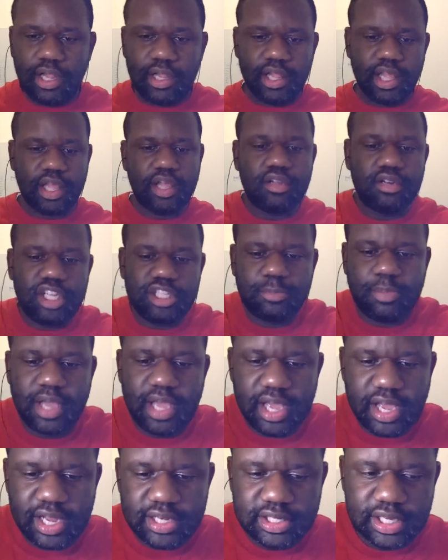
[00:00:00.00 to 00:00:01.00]
Click on this
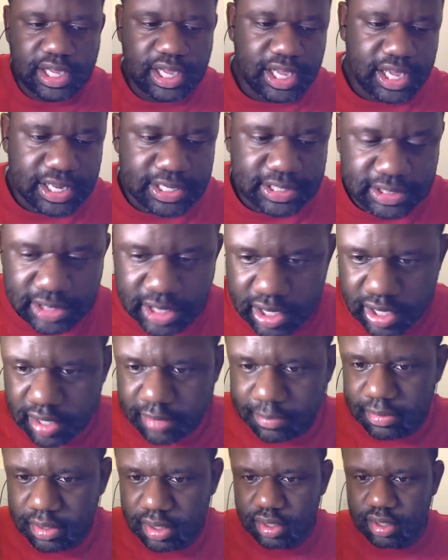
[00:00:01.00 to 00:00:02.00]
page, hit sub.